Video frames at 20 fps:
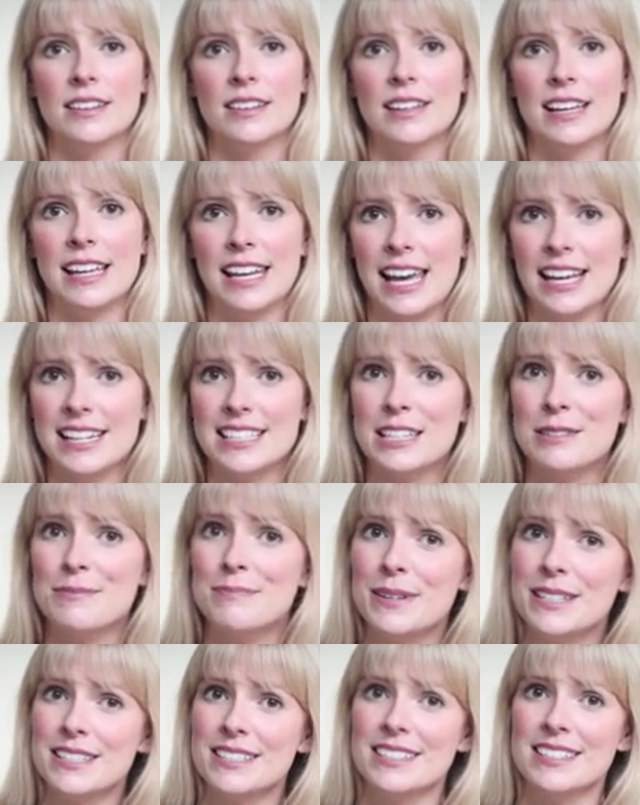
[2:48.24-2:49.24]
Collecting
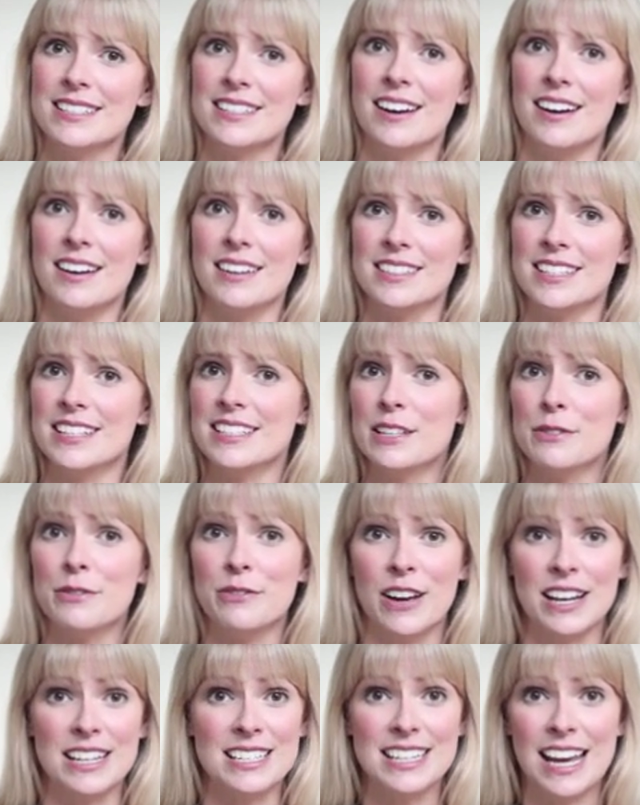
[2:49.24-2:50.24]
business cards is a
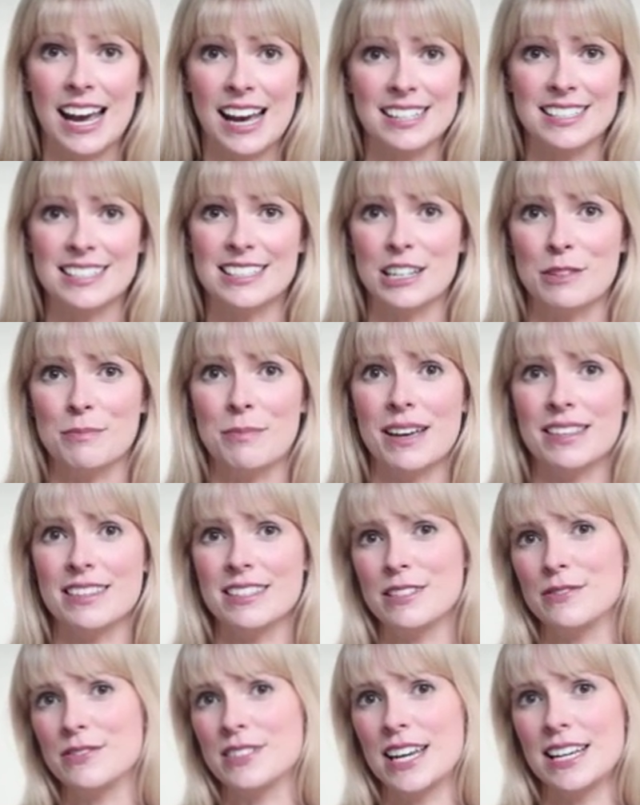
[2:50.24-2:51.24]
fantastic
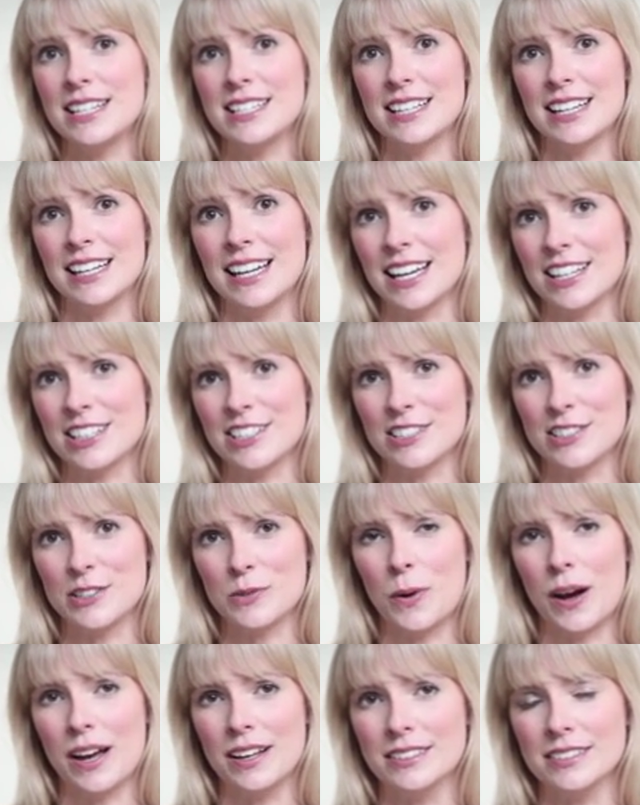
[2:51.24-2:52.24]
method of data collection as
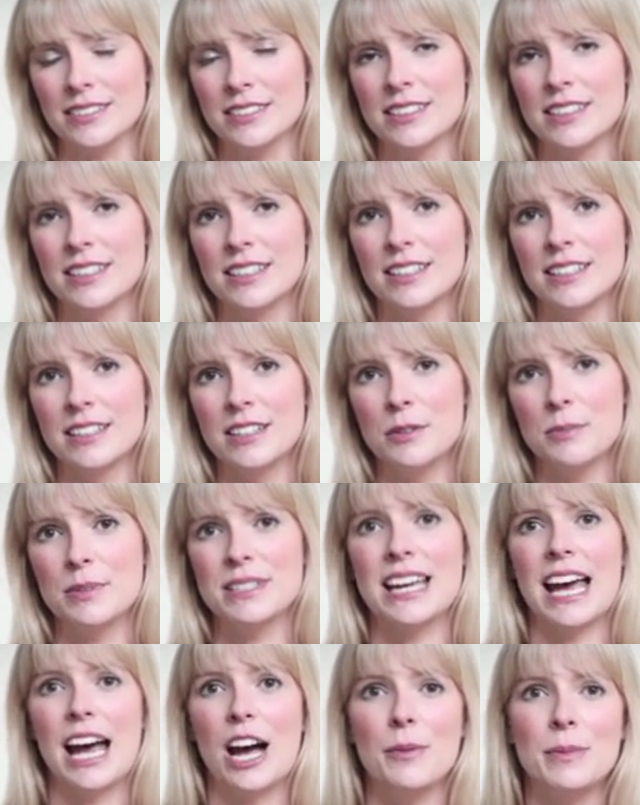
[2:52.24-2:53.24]
well. But
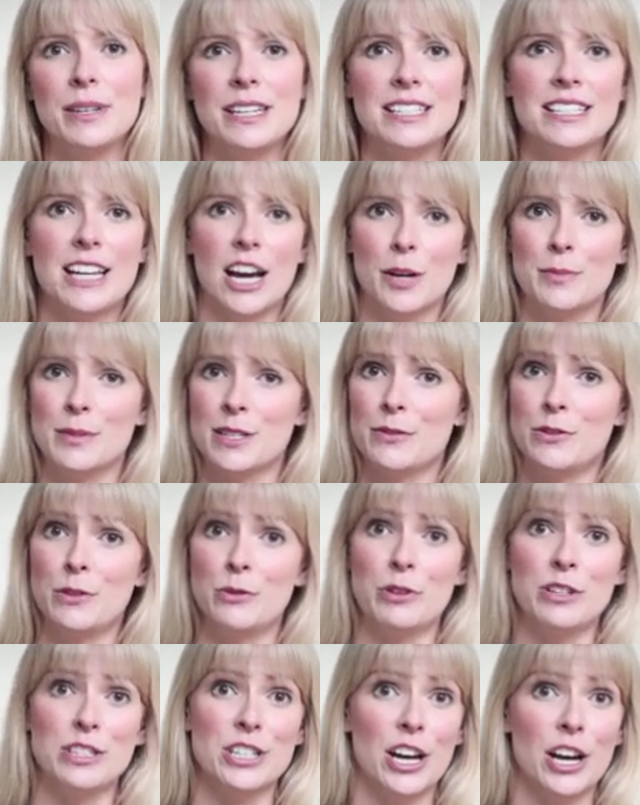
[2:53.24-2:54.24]
how many times have you
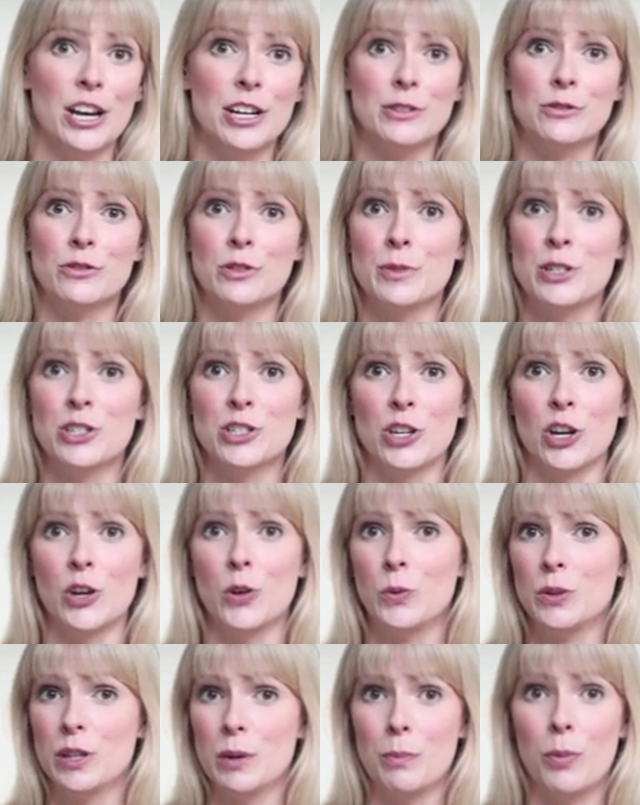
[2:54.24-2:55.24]
returned from a
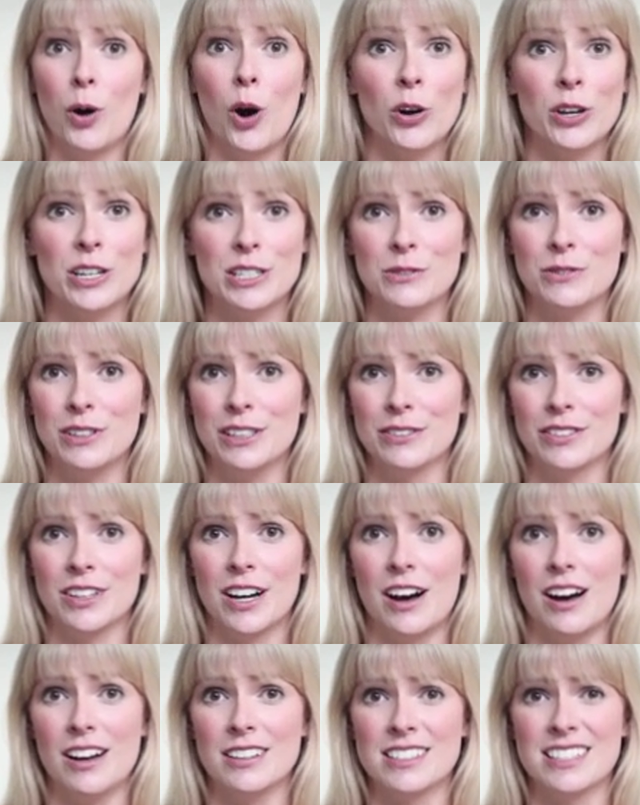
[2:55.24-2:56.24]
show with a pocket full of
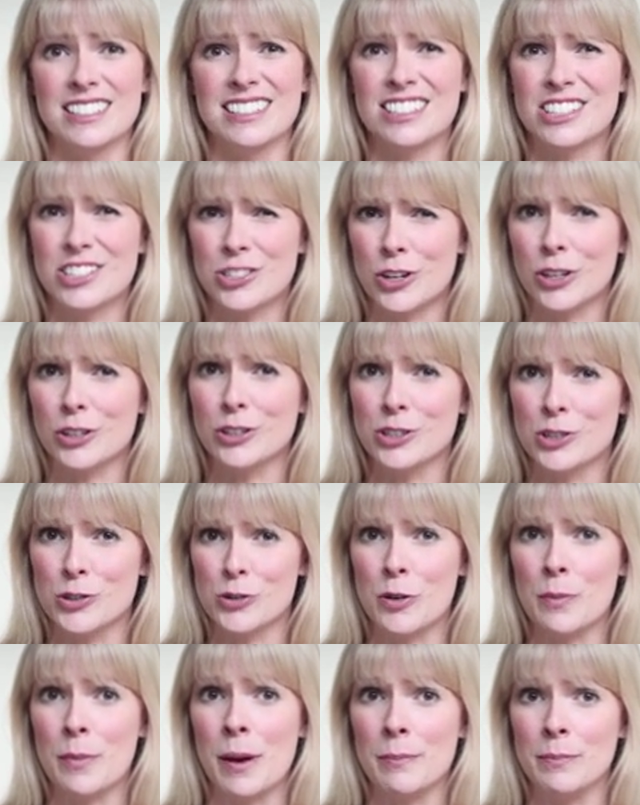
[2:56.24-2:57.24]
cards and struggled to
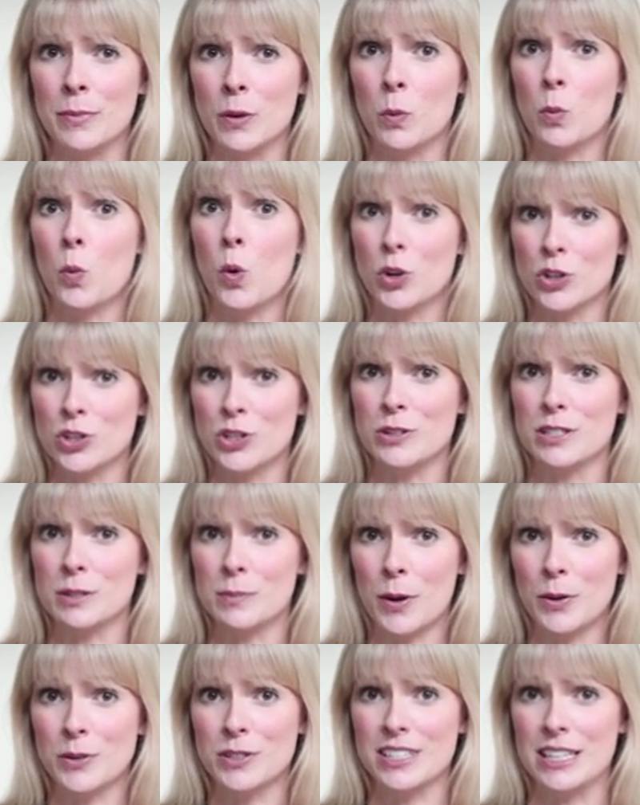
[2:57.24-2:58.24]
remember what you
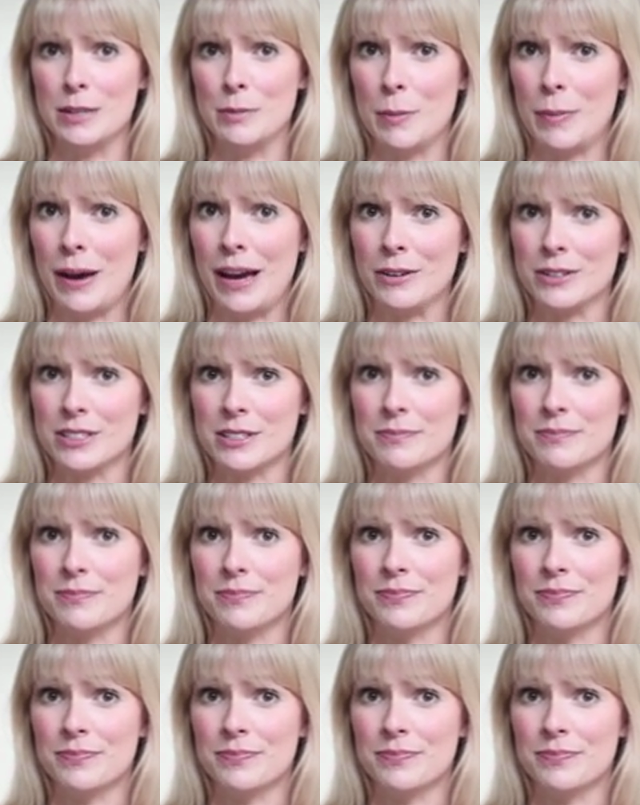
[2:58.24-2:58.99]
spoke to them about?